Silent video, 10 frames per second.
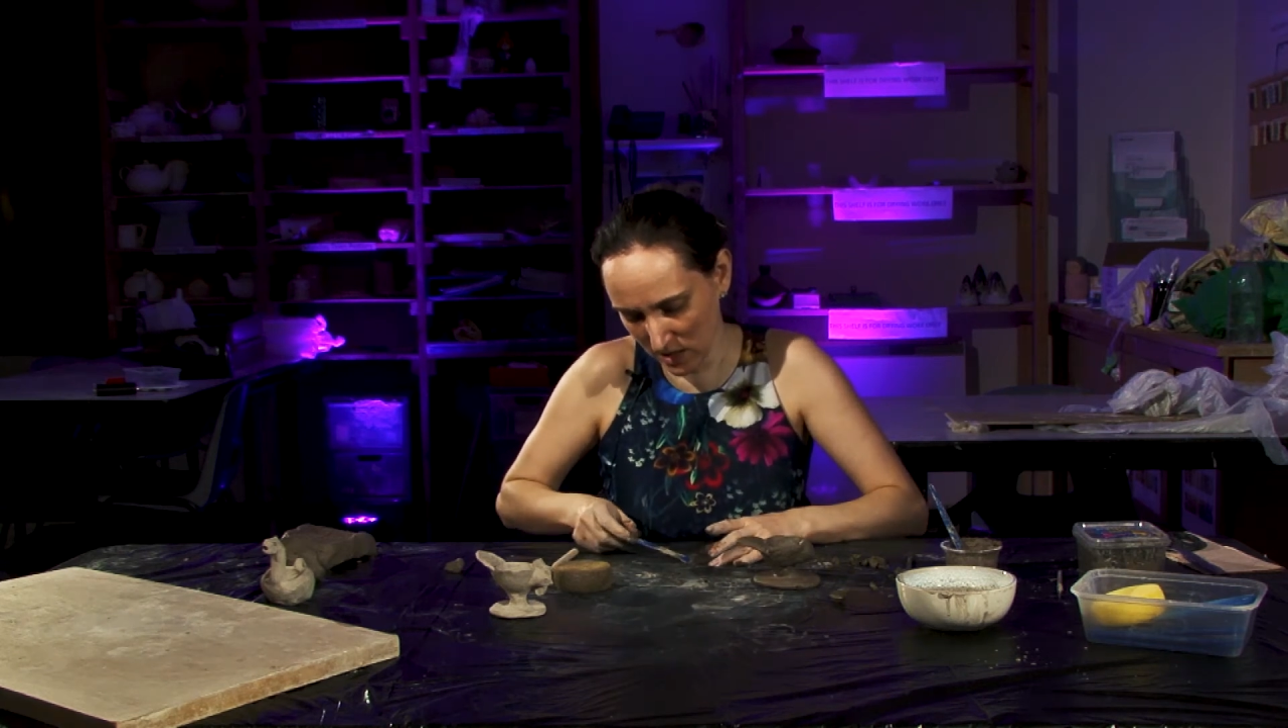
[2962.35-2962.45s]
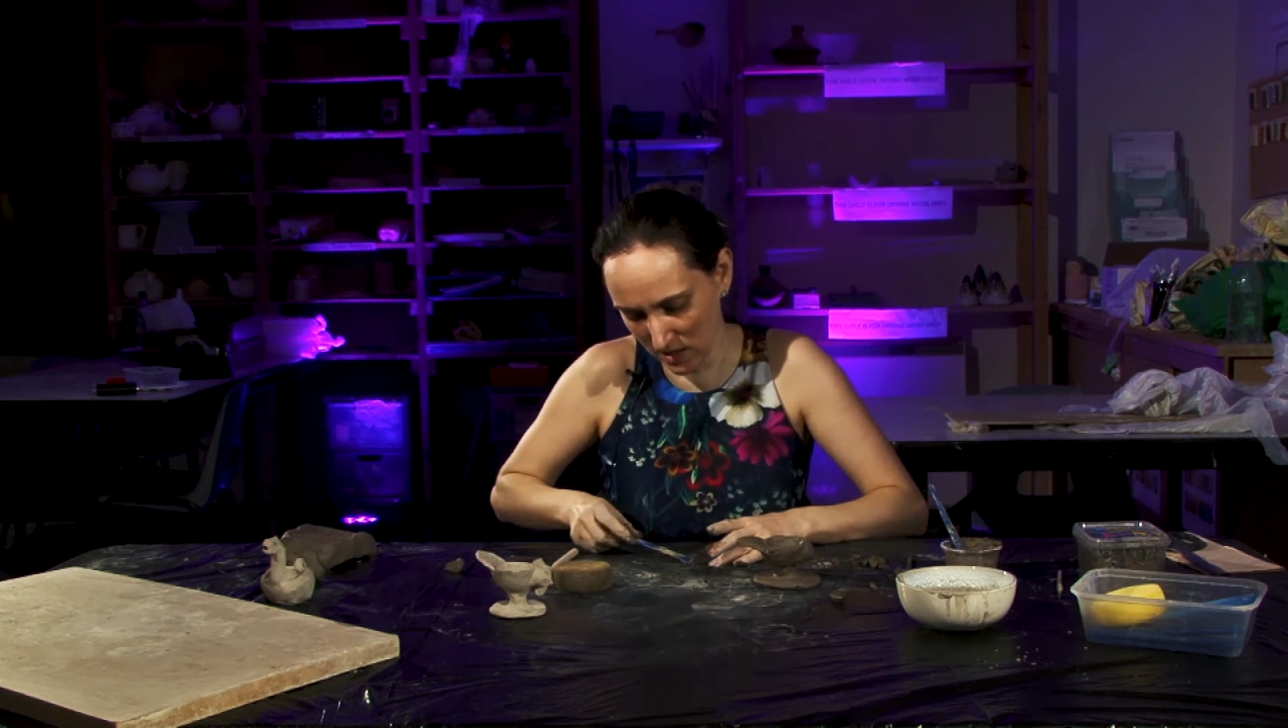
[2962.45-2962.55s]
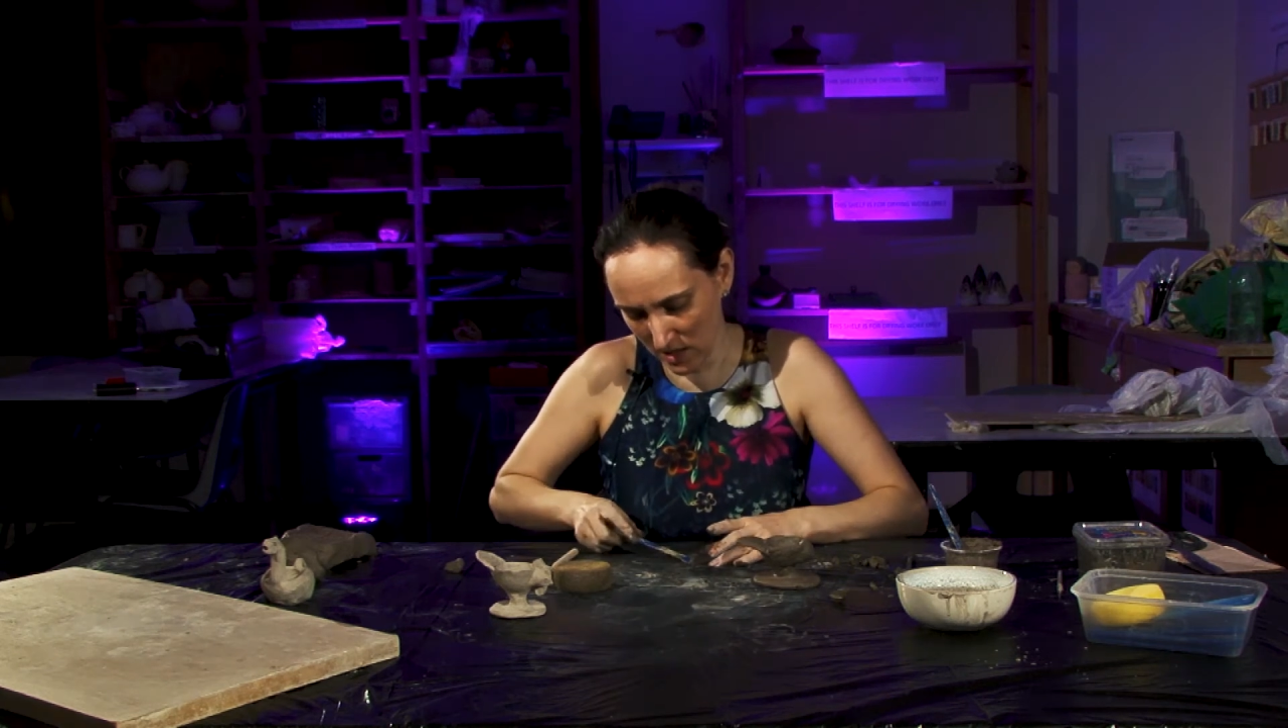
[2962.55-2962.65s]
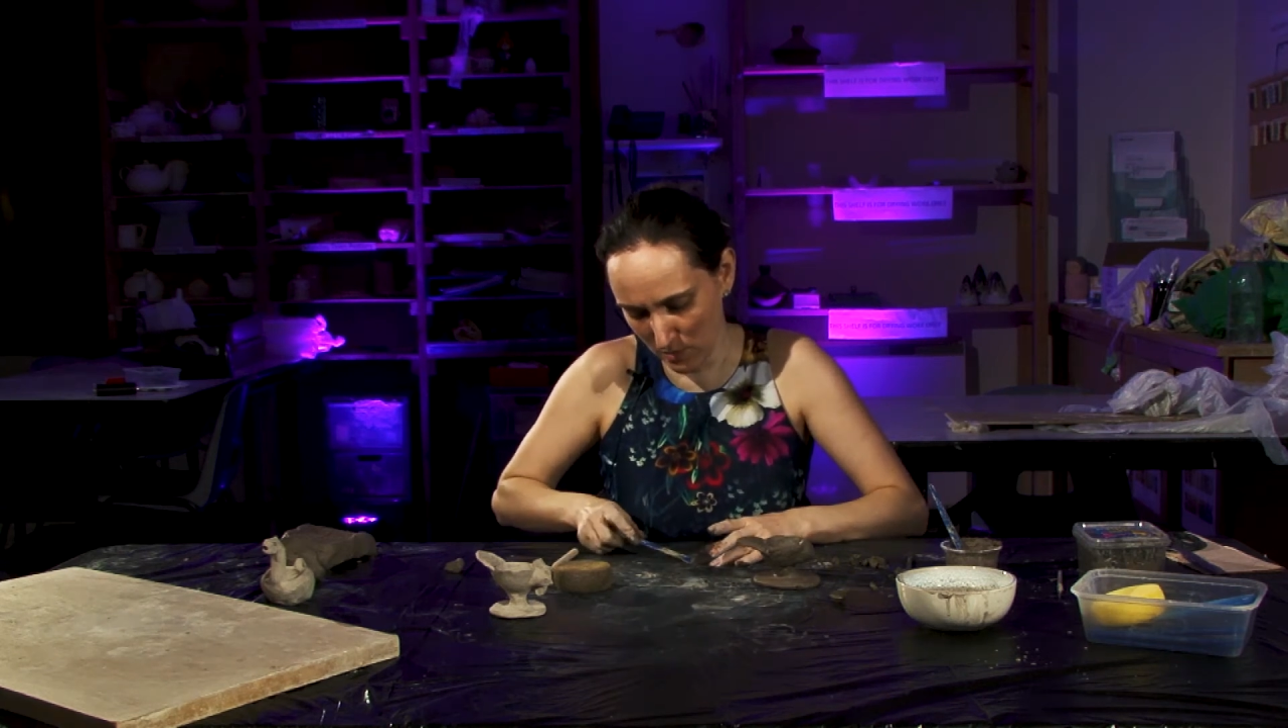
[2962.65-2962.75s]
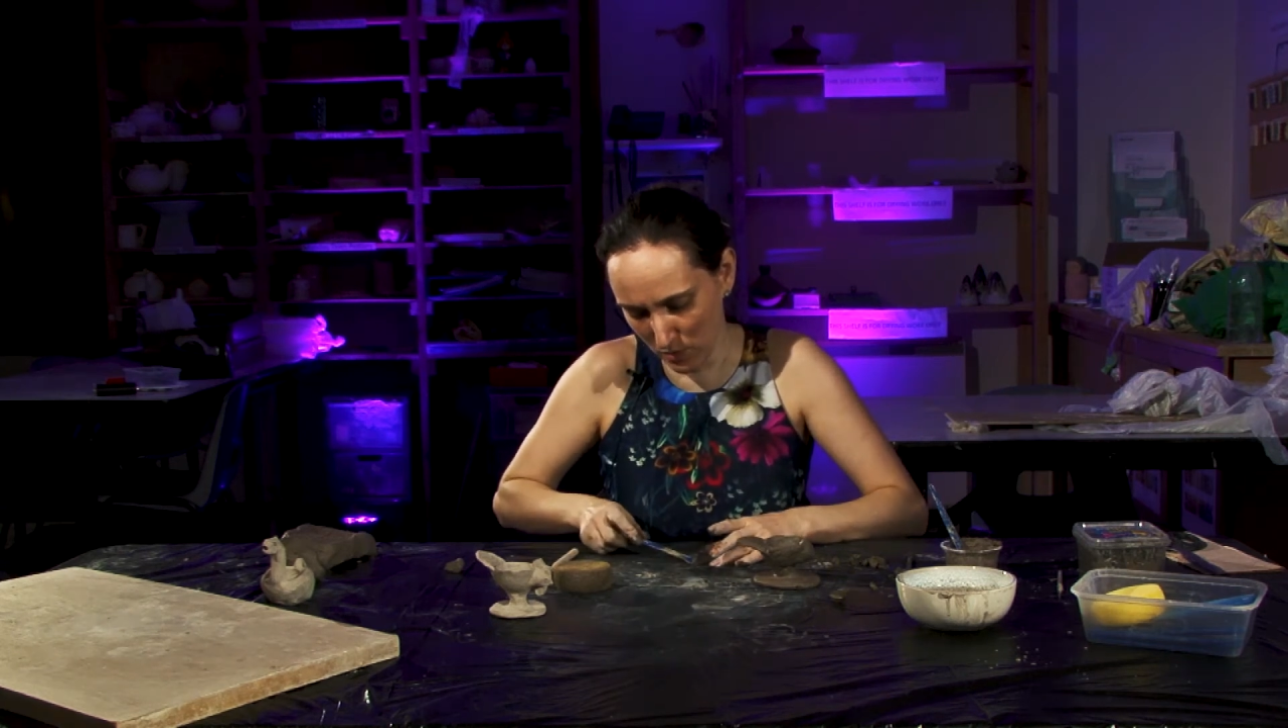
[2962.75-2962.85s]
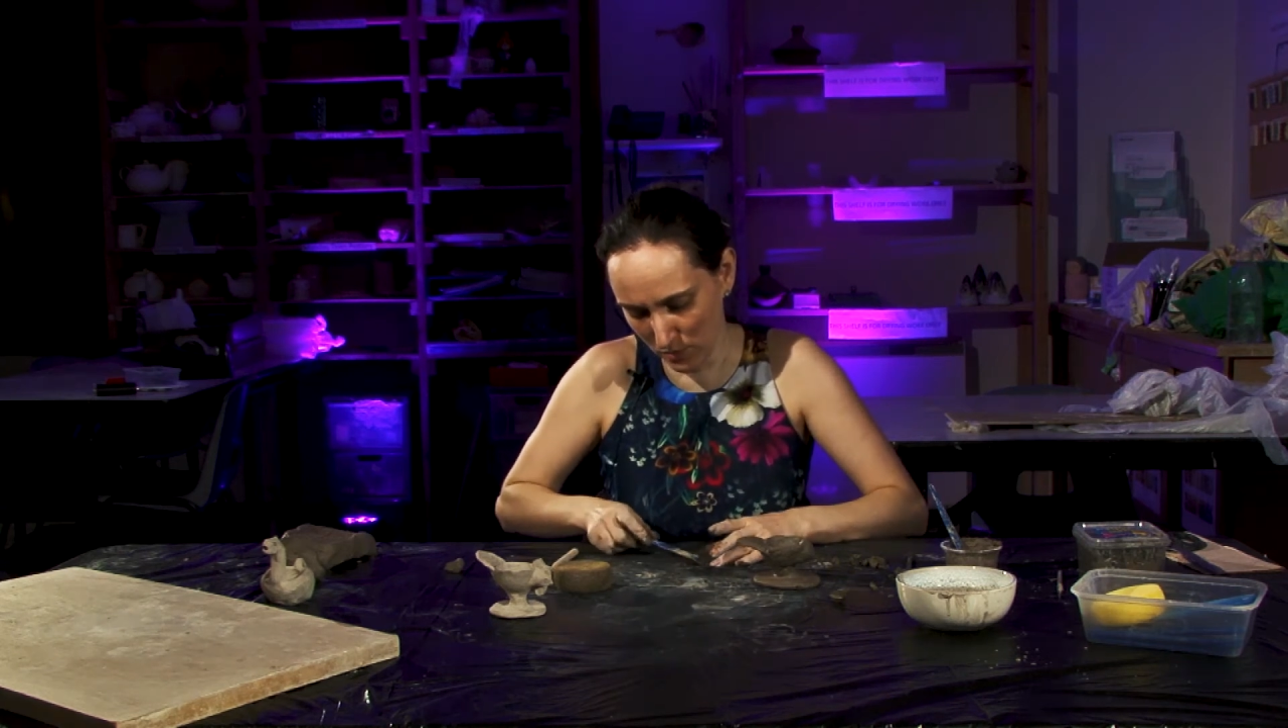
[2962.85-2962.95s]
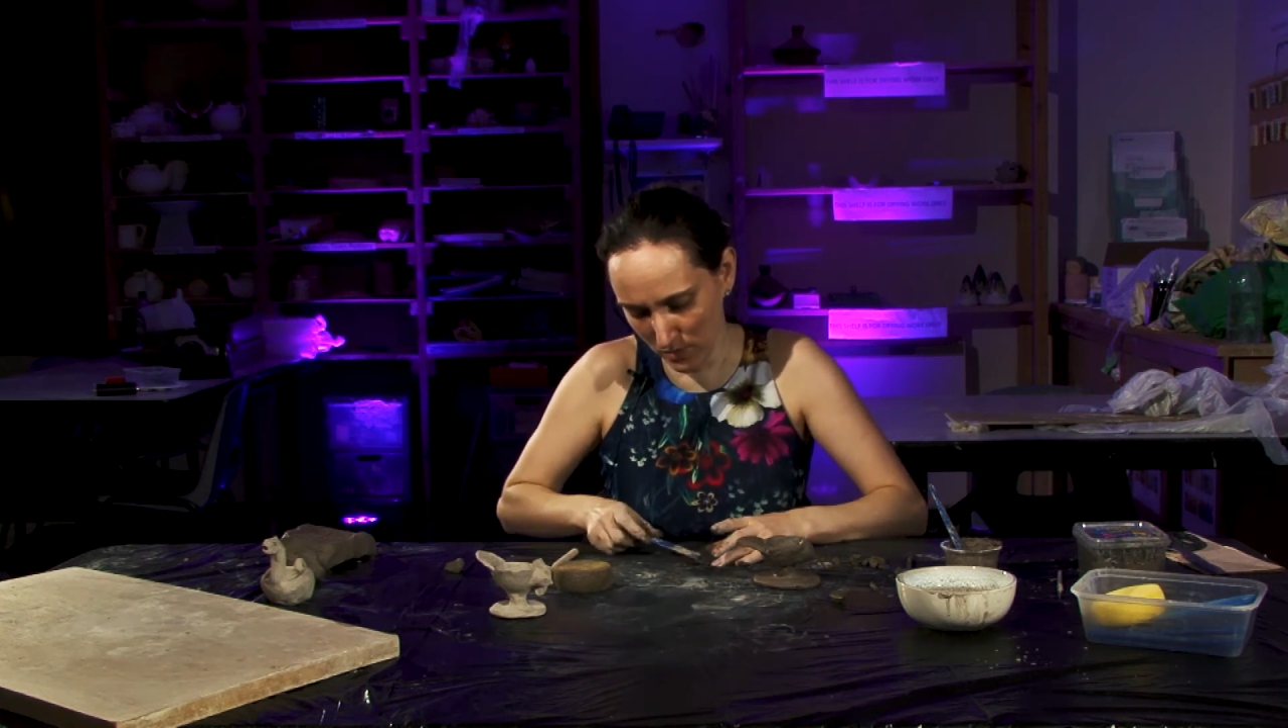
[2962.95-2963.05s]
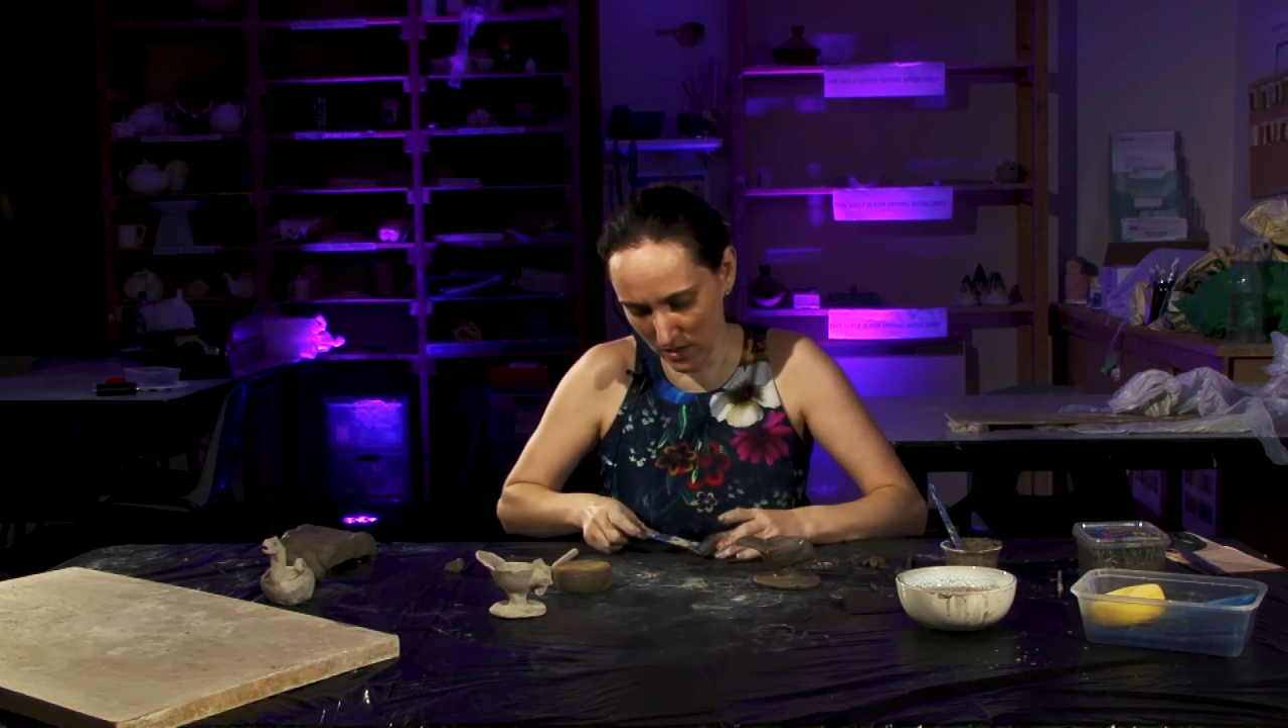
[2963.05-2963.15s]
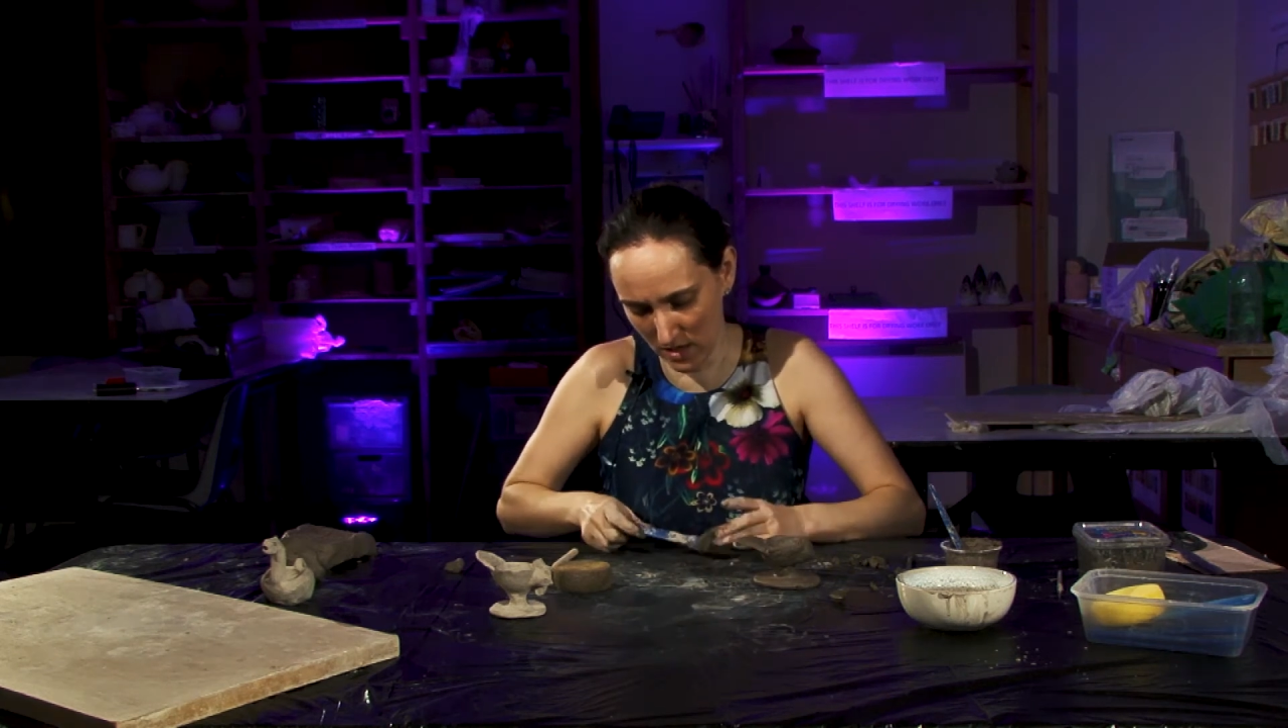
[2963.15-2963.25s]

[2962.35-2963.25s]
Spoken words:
the table